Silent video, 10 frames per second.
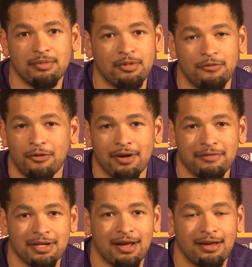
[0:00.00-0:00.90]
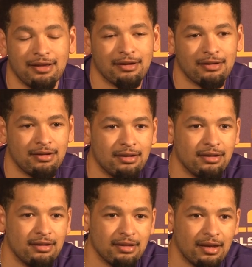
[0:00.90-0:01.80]
before I even got here
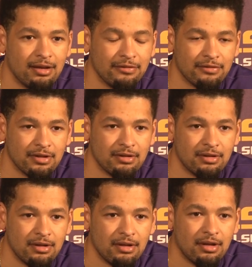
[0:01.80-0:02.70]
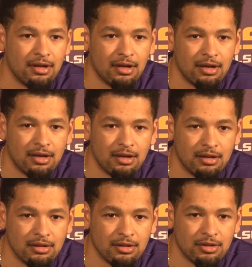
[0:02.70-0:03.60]
in life.
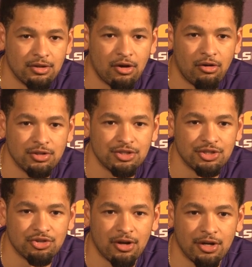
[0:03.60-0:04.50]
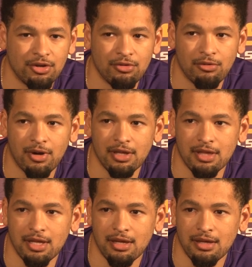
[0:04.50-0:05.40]
And, always just trying to do the right
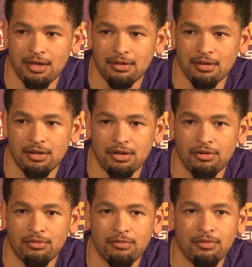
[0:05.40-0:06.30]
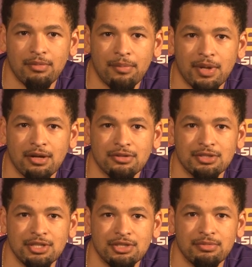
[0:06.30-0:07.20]
thing and, my parents
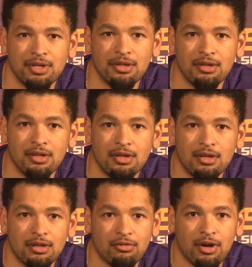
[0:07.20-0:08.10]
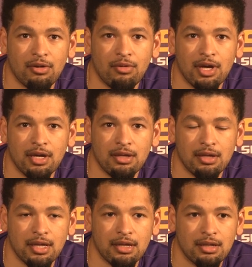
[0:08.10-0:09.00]
teaching me the right way
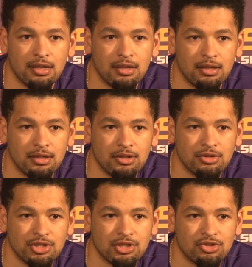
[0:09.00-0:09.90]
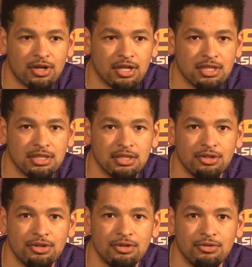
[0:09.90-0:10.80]
and, just trying to
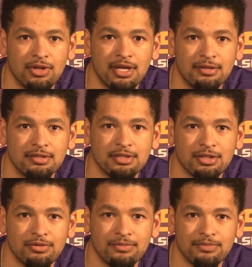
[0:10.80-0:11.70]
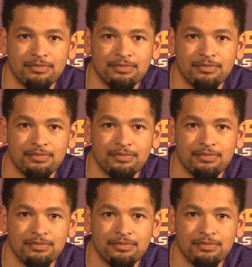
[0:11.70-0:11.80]
continue to do that. So,